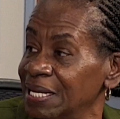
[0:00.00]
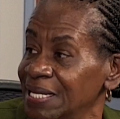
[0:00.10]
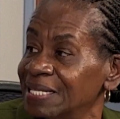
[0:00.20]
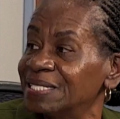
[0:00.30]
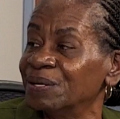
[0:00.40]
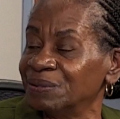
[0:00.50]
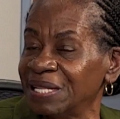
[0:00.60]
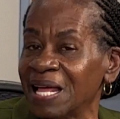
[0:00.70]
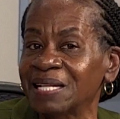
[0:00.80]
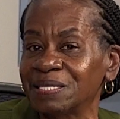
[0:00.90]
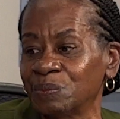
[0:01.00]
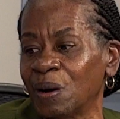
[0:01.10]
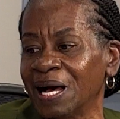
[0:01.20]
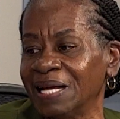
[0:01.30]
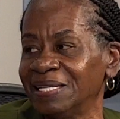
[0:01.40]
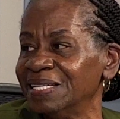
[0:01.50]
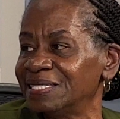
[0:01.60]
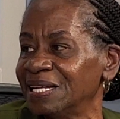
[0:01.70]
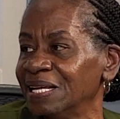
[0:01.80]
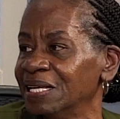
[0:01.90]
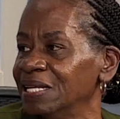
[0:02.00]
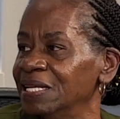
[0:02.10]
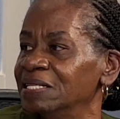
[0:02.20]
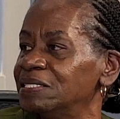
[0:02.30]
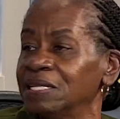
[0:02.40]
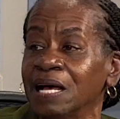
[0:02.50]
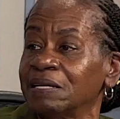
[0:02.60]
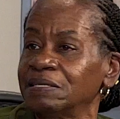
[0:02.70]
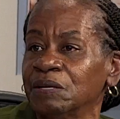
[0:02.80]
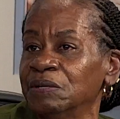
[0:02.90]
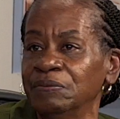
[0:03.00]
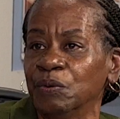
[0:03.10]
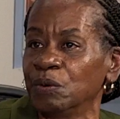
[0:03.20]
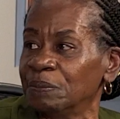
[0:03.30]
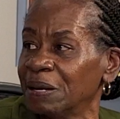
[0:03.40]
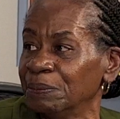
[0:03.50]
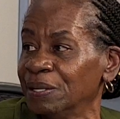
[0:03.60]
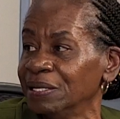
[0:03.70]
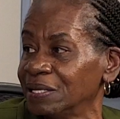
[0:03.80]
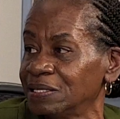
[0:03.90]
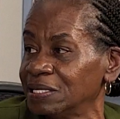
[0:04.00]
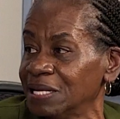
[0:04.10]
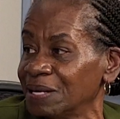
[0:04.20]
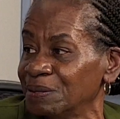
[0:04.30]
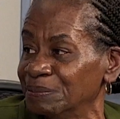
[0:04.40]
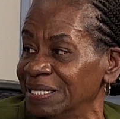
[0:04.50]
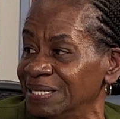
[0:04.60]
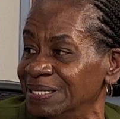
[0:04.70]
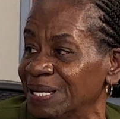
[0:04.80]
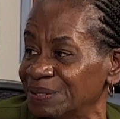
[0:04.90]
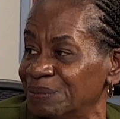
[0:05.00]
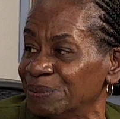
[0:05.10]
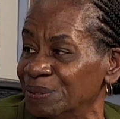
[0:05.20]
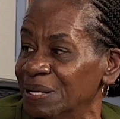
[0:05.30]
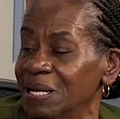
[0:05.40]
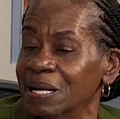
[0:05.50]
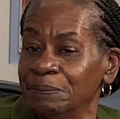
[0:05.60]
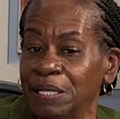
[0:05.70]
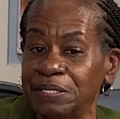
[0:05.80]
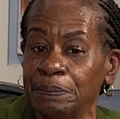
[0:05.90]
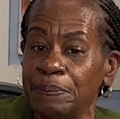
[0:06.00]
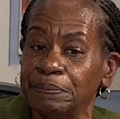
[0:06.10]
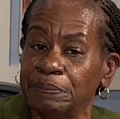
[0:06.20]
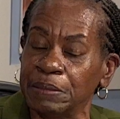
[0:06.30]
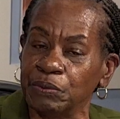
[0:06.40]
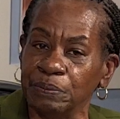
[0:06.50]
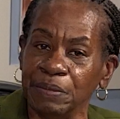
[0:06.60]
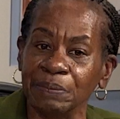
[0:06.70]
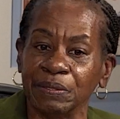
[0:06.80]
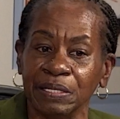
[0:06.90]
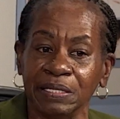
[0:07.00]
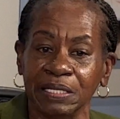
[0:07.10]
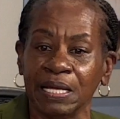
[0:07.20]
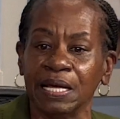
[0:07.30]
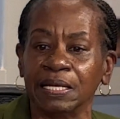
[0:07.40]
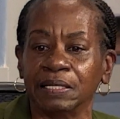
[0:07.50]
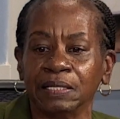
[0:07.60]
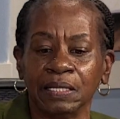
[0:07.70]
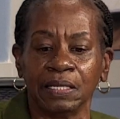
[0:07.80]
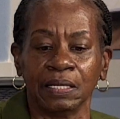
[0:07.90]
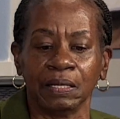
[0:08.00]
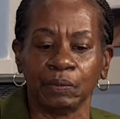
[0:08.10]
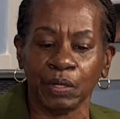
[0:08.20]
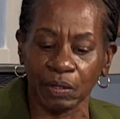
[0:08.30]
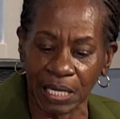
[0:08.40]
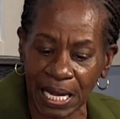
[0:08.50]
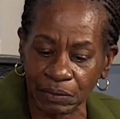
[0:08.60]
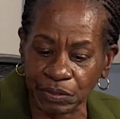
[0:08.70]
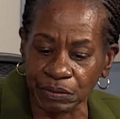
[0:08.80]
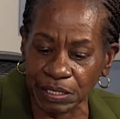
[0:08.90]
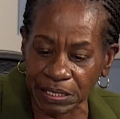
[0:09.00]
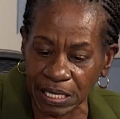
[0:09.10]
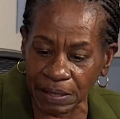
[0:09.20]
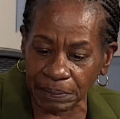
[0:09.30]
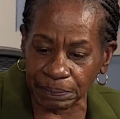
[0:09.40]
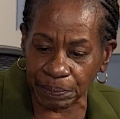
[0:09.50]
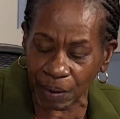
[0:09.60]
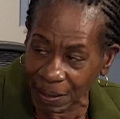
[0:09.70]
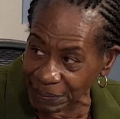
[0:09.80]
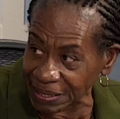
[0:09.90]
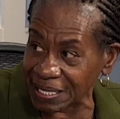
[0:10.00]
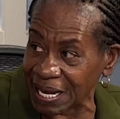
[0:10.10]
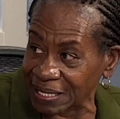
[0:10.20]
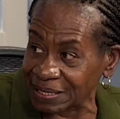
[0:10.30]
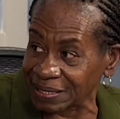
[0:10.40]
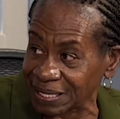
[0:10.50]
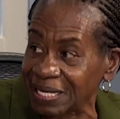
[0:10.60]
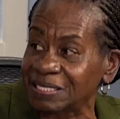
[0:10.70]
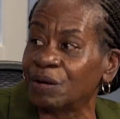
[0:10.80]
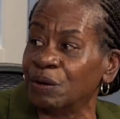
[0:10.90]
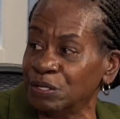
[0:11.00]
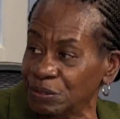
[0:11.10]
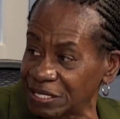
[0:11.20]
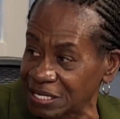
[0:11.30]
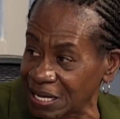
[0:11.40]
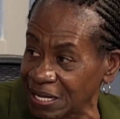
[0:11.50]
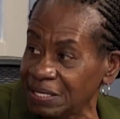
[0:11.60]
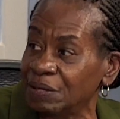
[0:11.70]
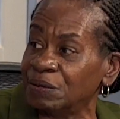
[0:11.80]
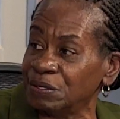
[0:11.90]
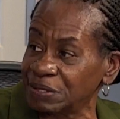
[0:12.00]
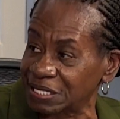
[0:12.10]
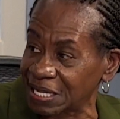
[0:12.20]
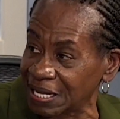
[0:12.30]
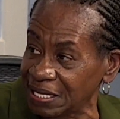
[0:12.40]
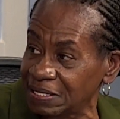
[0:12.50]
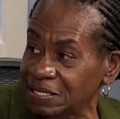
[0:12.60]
So that's why they say it's not, don't even worry about bringing it, because it's not going to be deductible. But remember, in Indiana, we're allowed to deduct property taxes on your state.